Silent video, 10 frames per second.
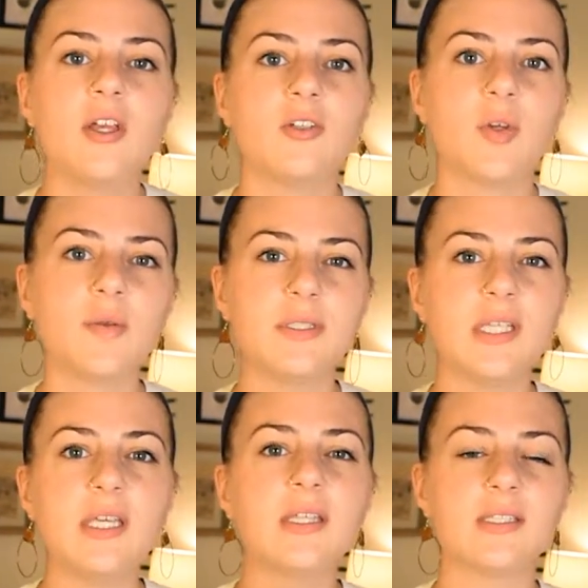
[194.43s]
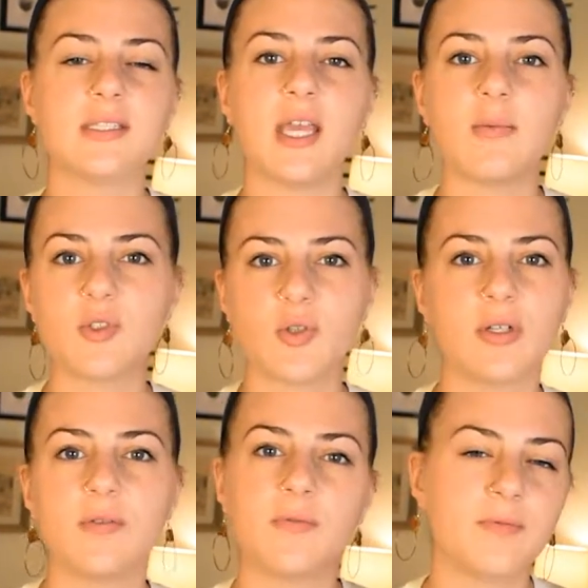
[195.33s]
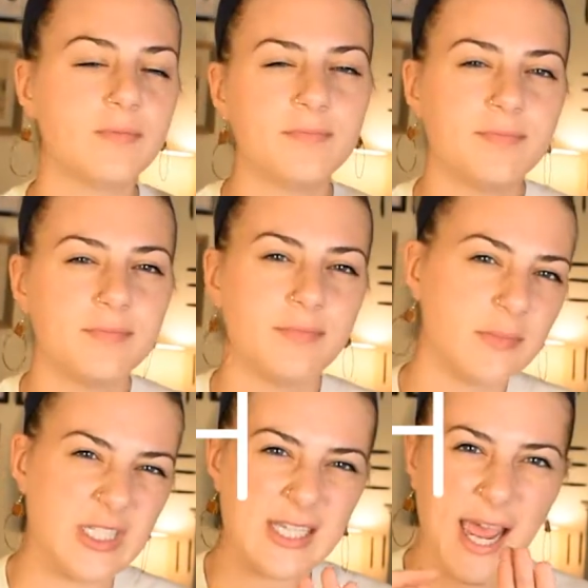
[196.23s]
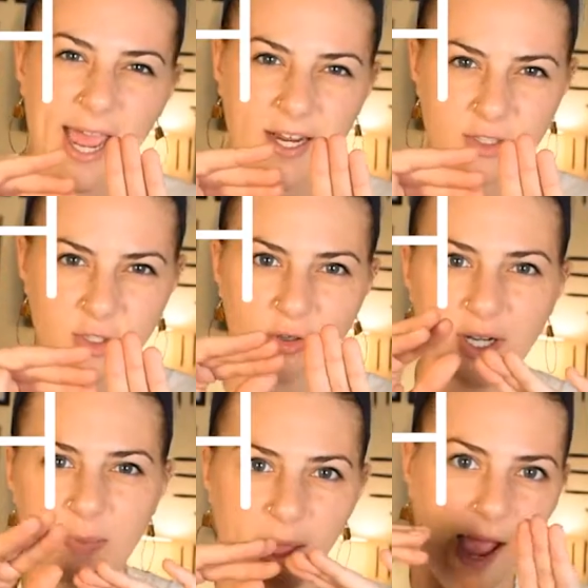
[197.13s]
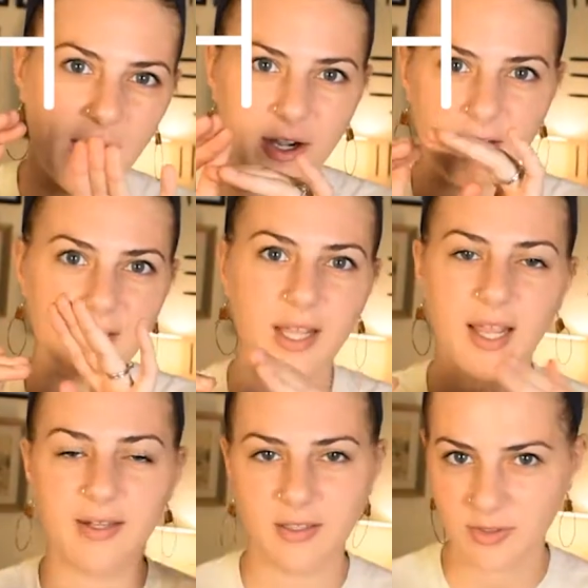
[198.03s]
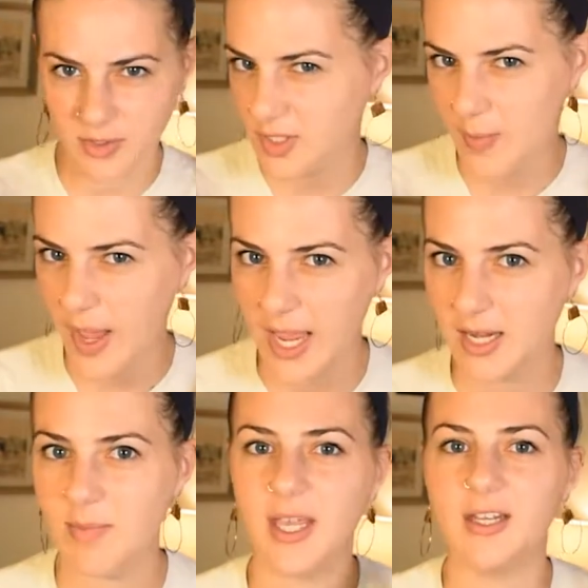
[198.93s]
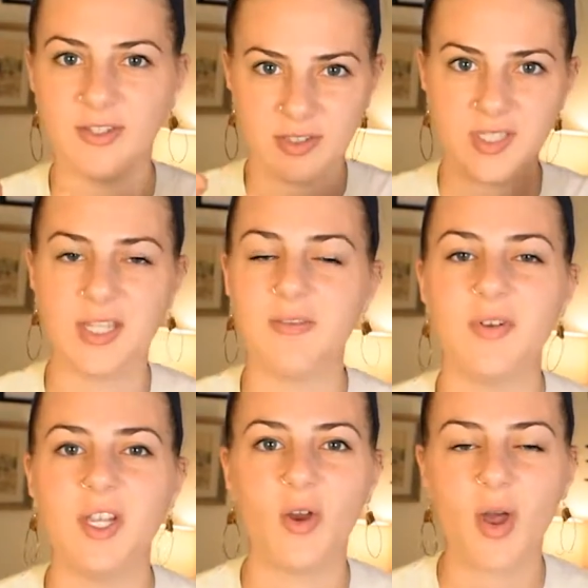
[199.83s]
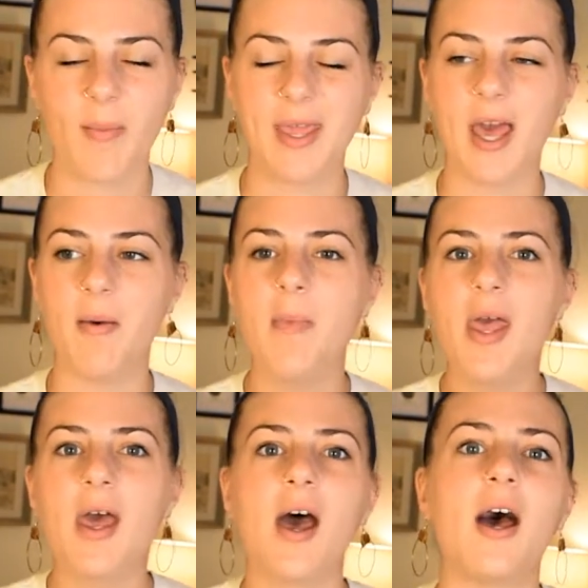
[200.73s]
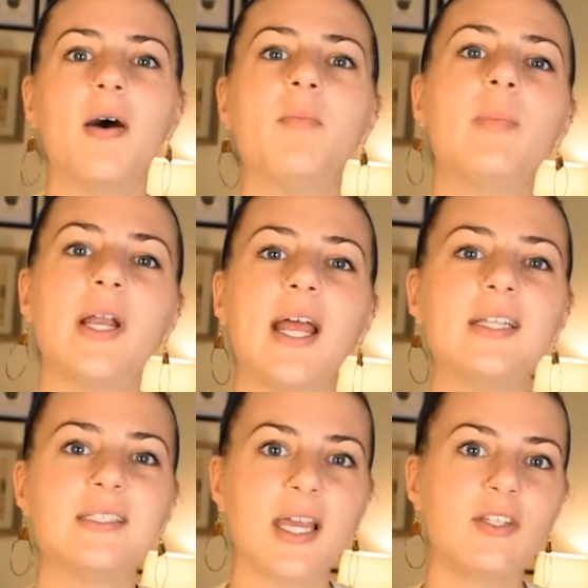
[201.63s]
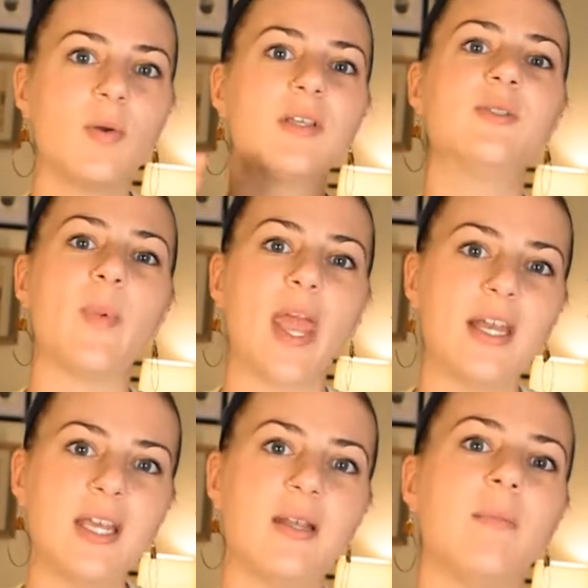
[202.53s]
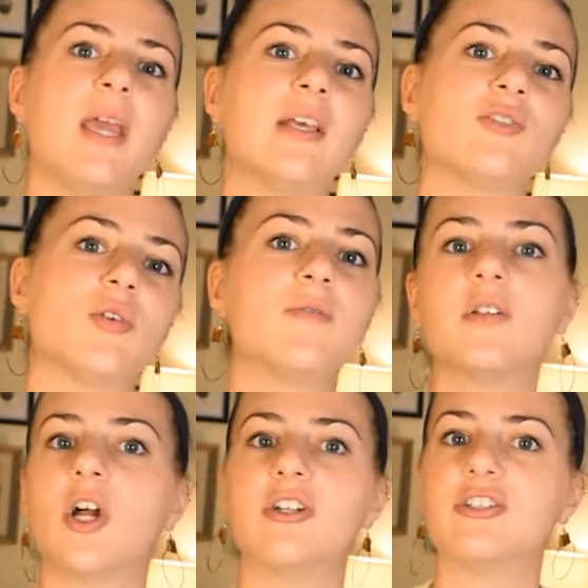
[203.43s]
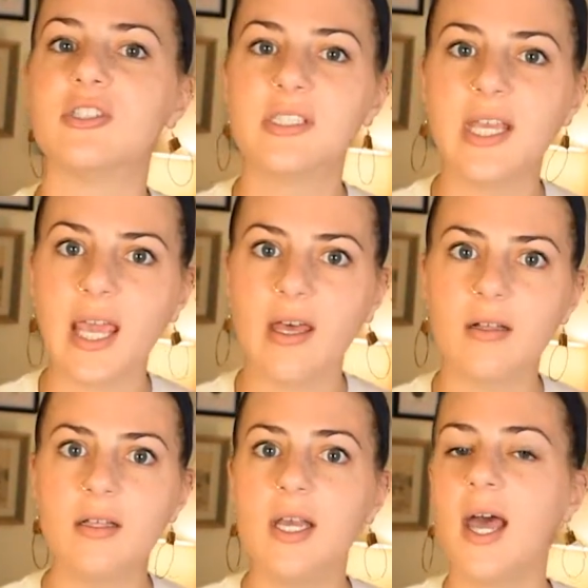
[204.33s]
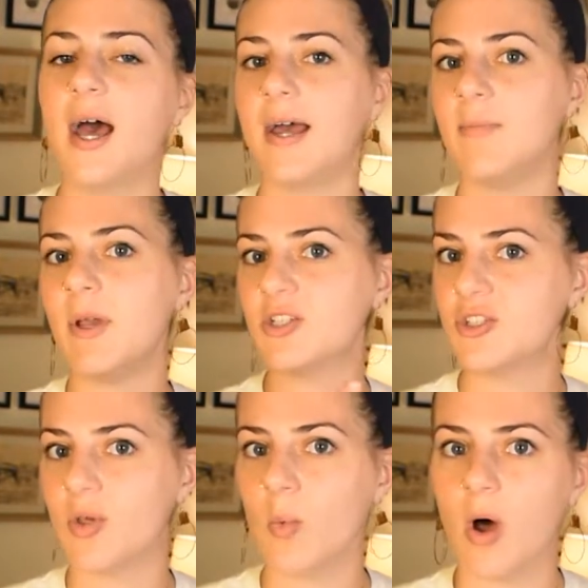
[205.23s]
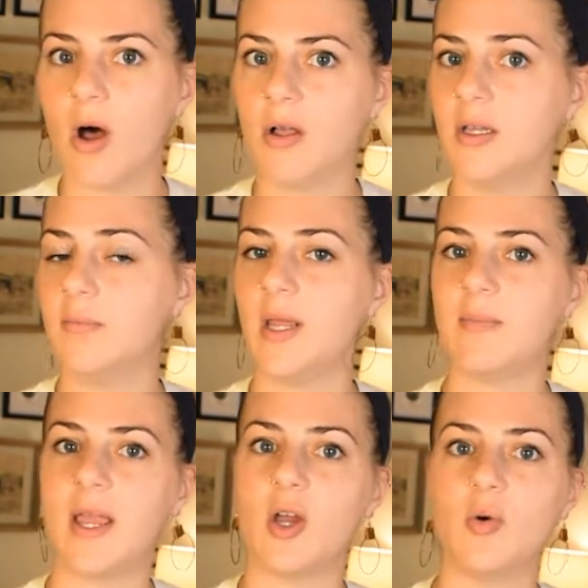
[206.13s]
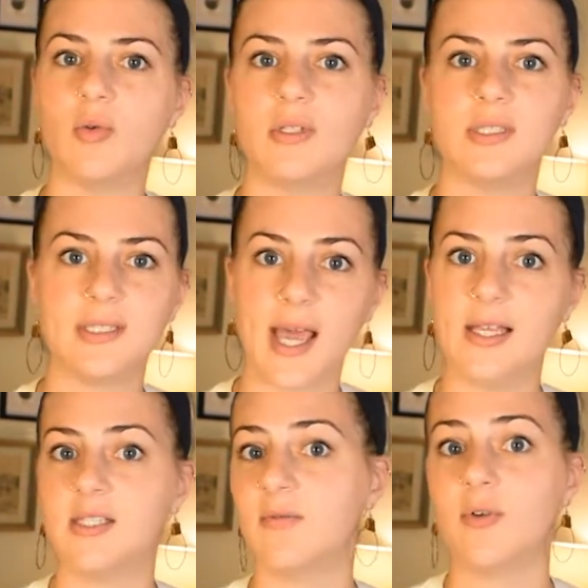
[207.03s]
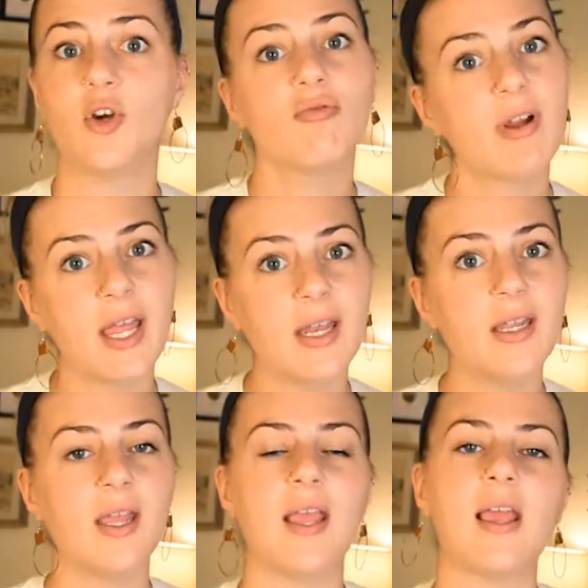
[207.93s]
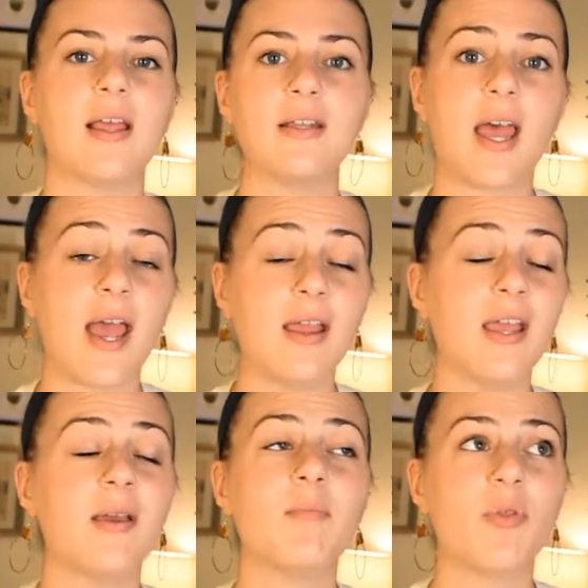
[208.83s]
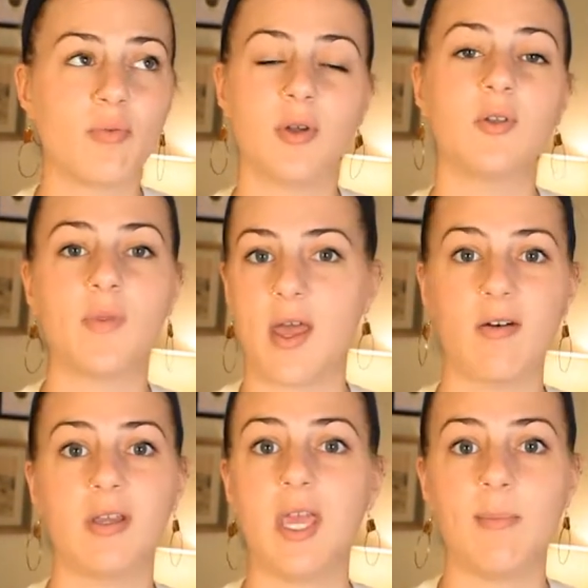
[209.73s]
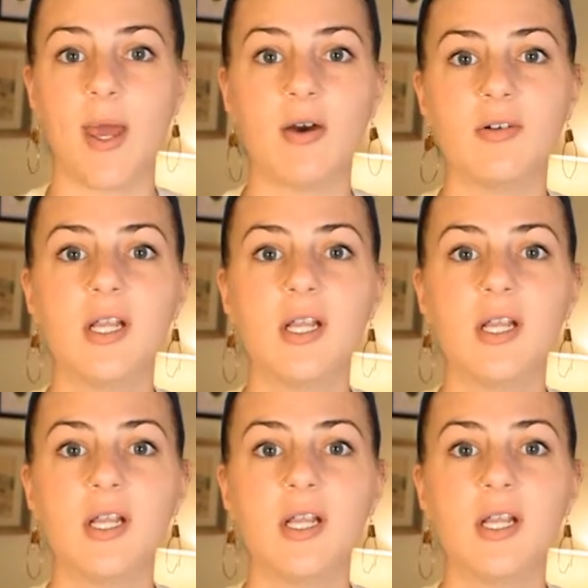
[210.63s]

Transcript: So I was seeing the same sort of dash grid pattern that you'll see behind me and you'll see in the video coming up. But I decided to expand it and make it sort of a larger scale. I measured the wall and made my own size of grid, and I am thrilled with how it came out.